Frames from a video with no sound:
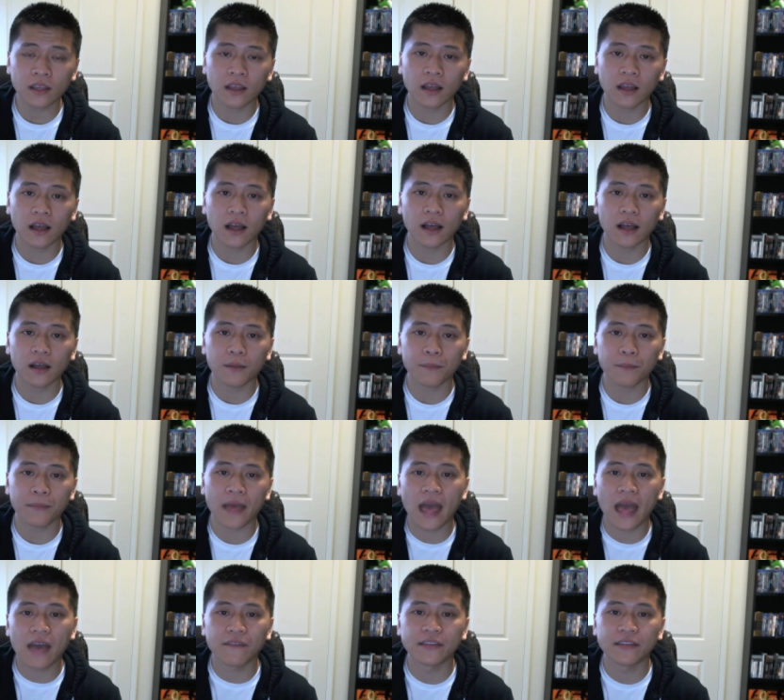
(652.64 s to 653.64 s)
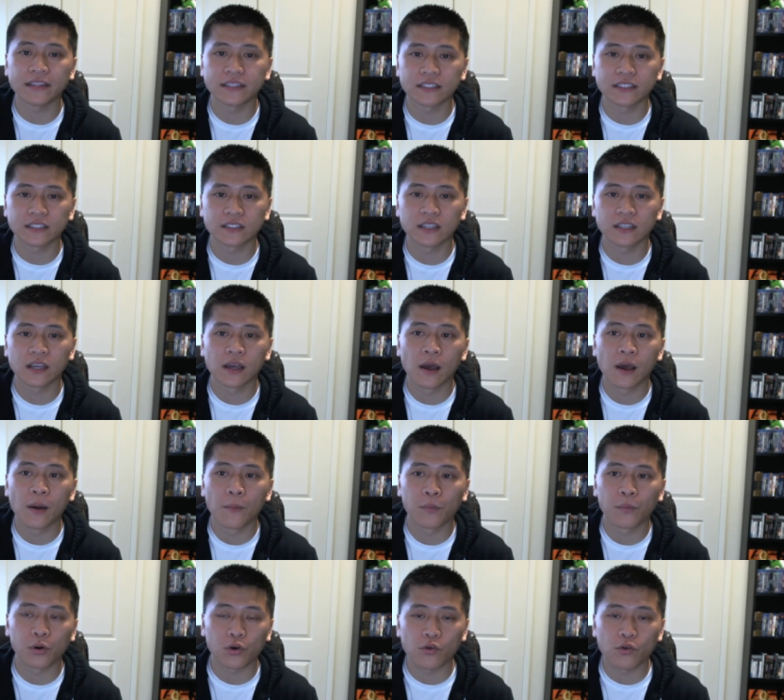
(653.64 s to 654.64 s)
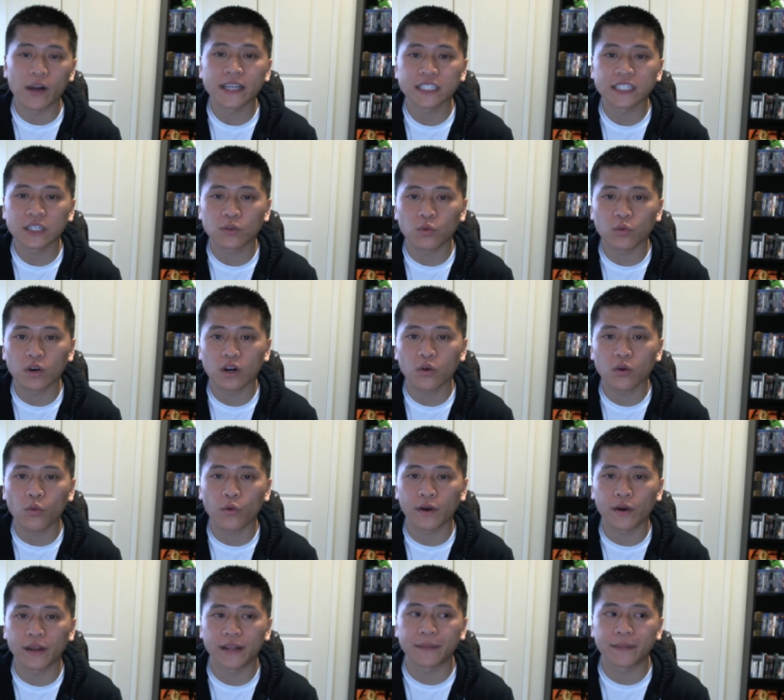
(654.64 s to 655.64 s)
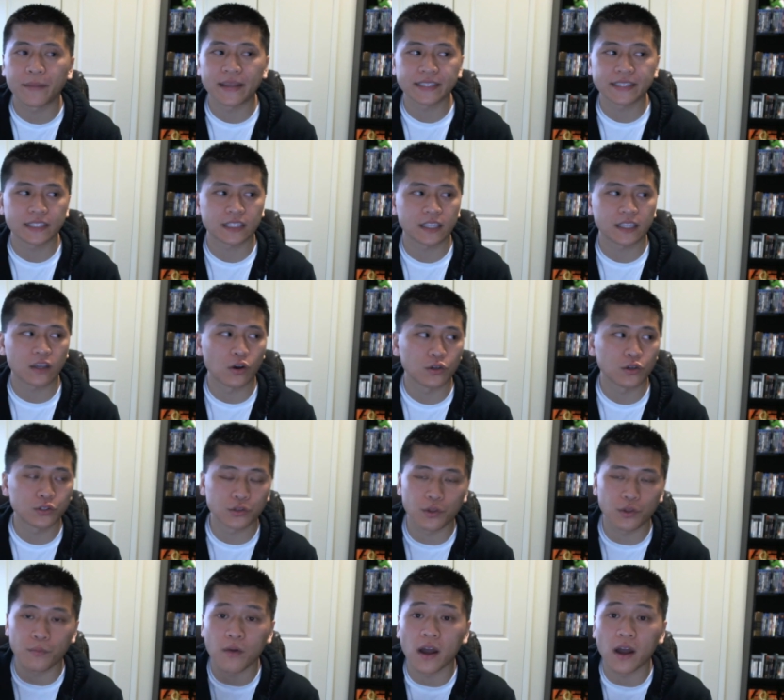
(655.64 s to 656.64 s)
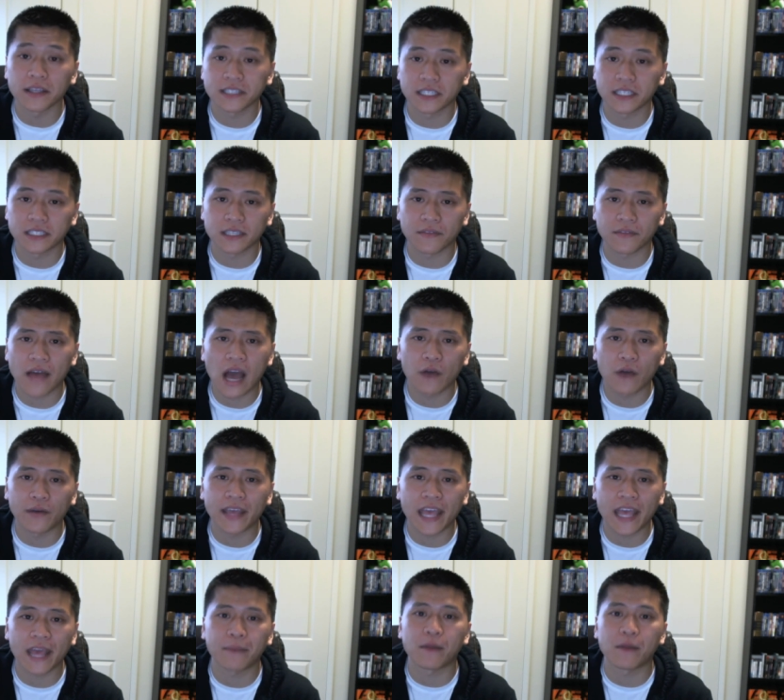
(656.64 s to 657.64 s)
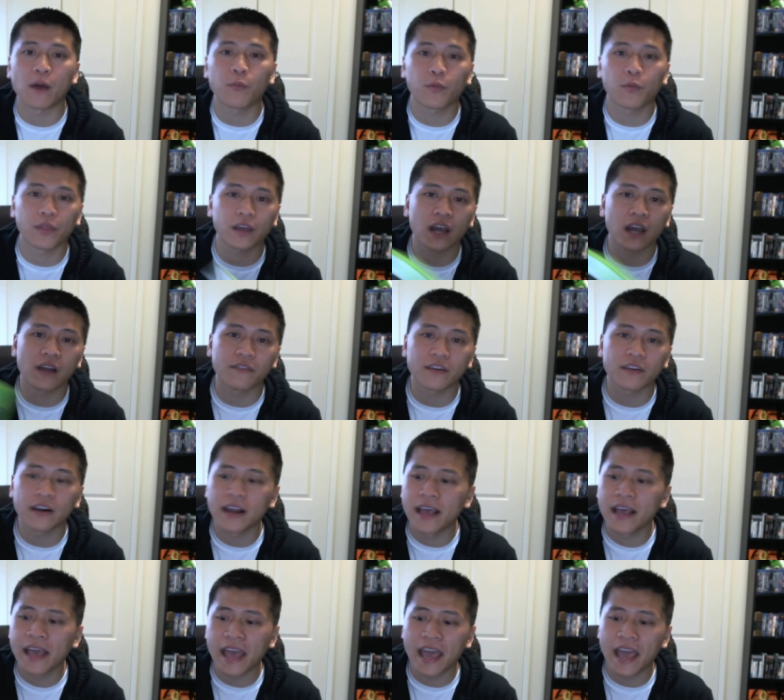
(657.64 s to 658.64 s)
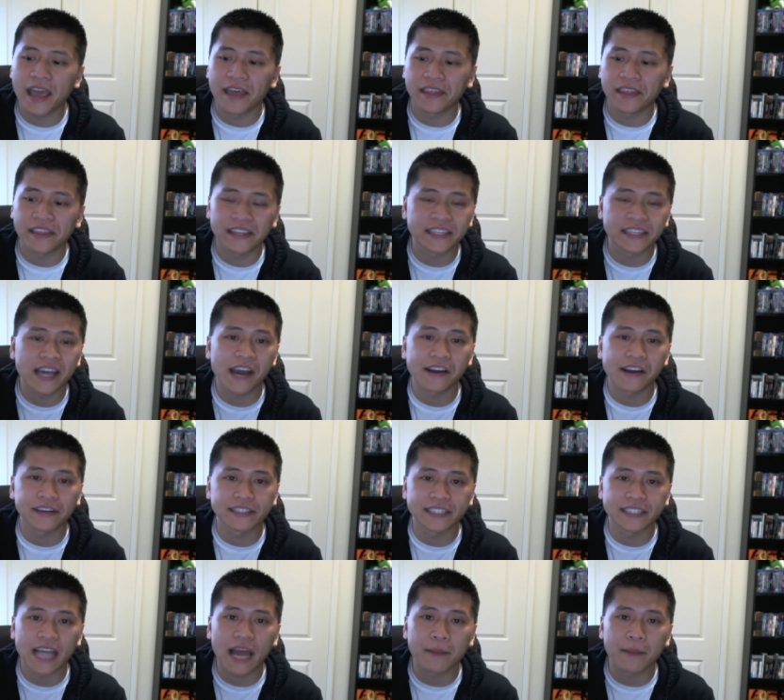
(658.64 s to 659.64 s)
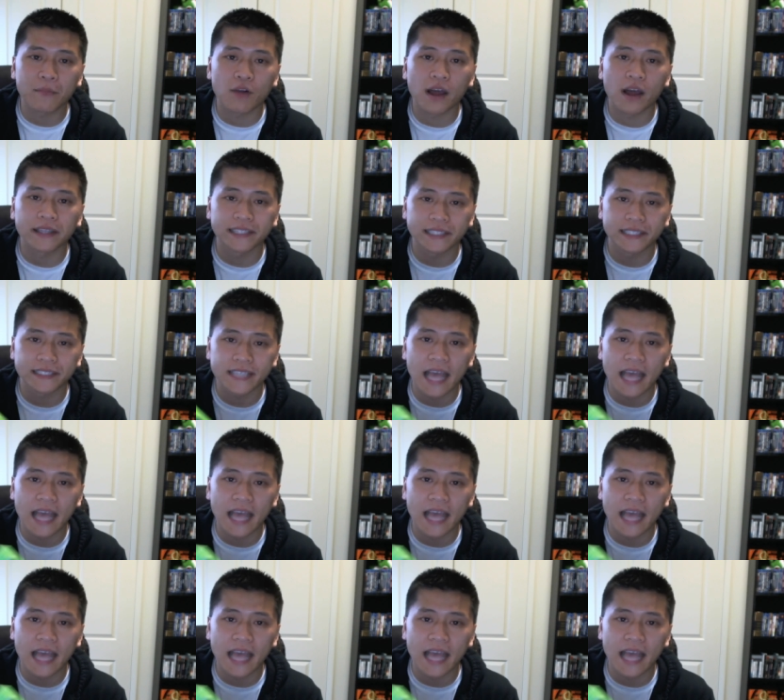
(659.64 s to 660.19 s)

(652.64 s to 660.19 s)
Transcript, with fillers: um, Evan's progression work where he basically goes through the process of how he came up with the cover and the entire design process